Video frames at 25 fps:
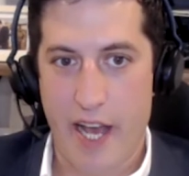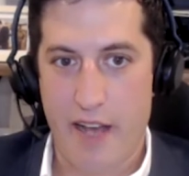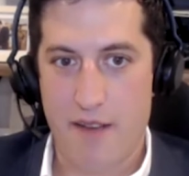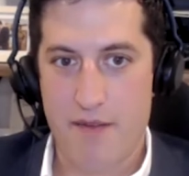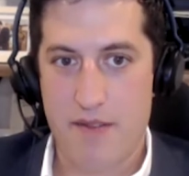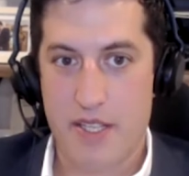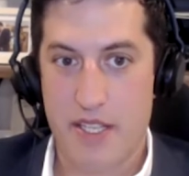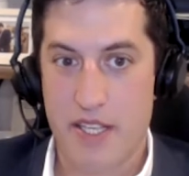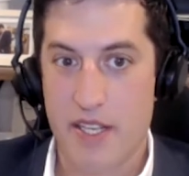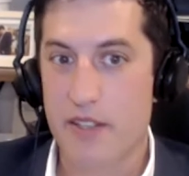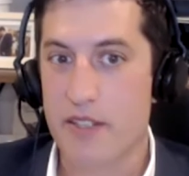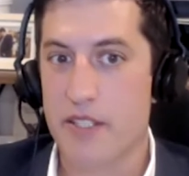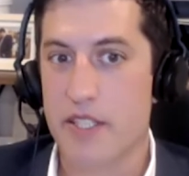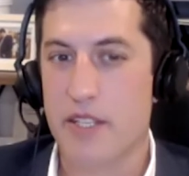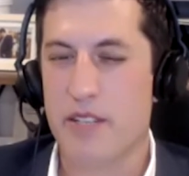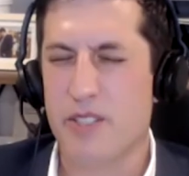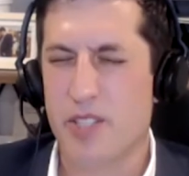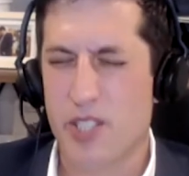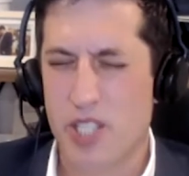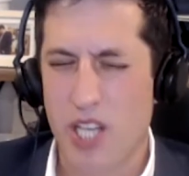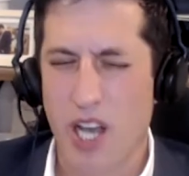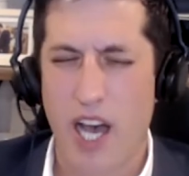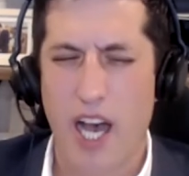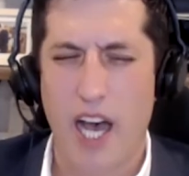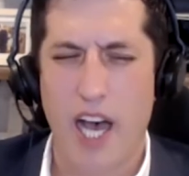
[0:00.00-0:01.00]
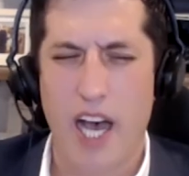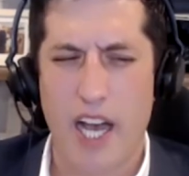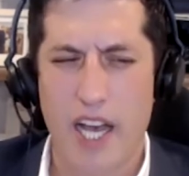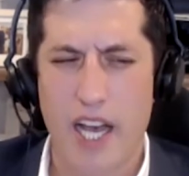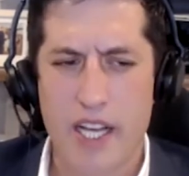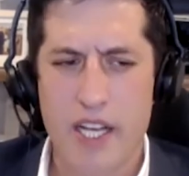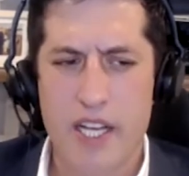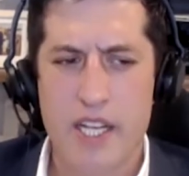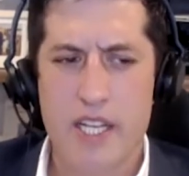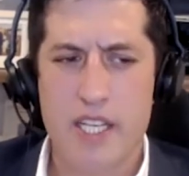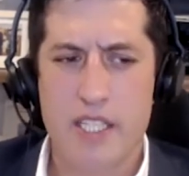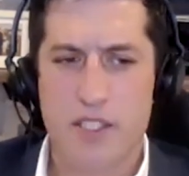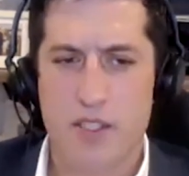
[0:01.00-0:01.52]
you saw
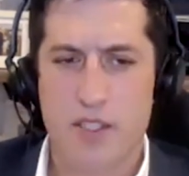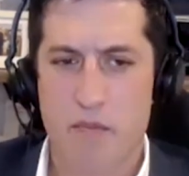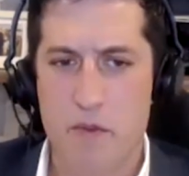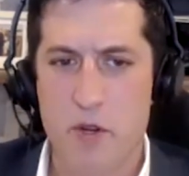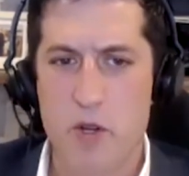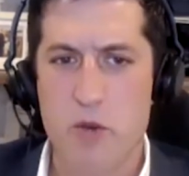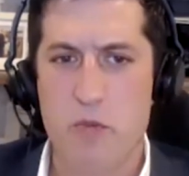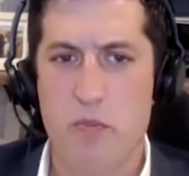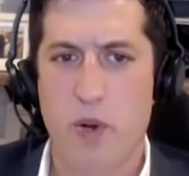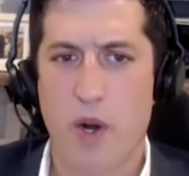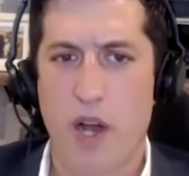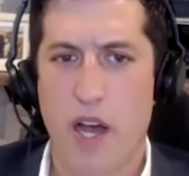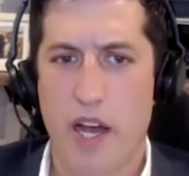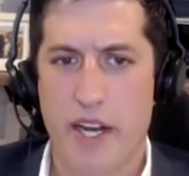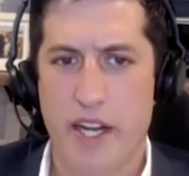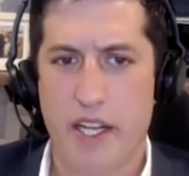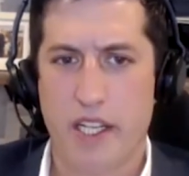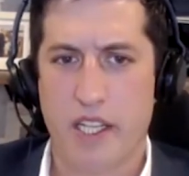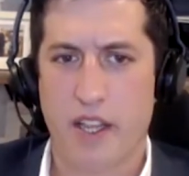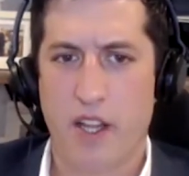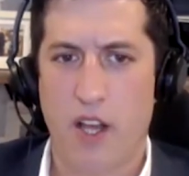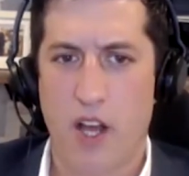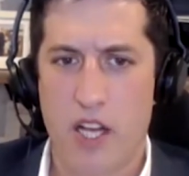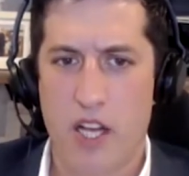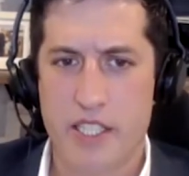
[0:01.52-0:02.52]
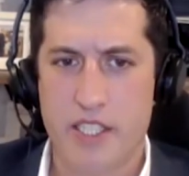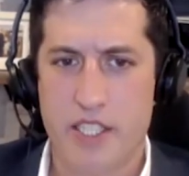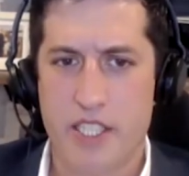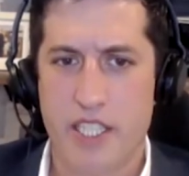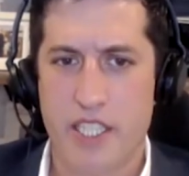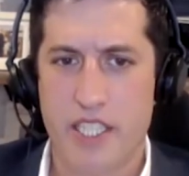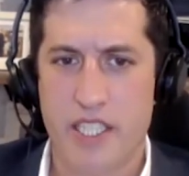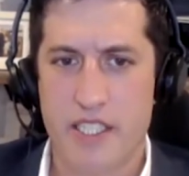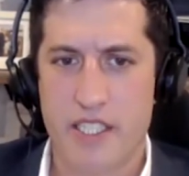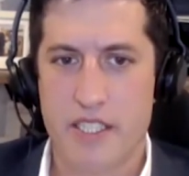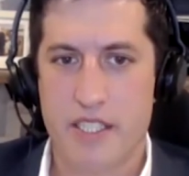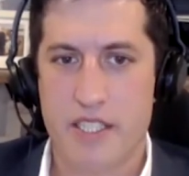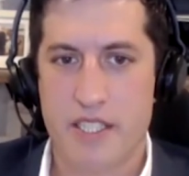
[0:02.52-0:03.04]
some new product
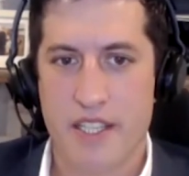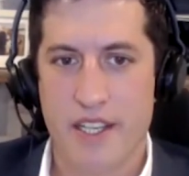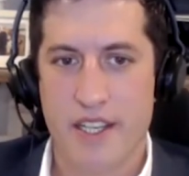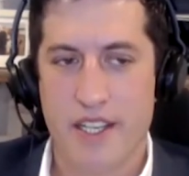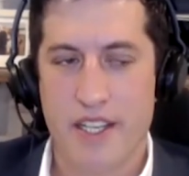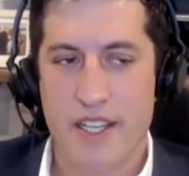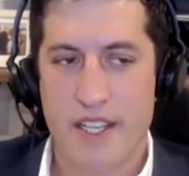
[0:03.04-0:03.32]
launches,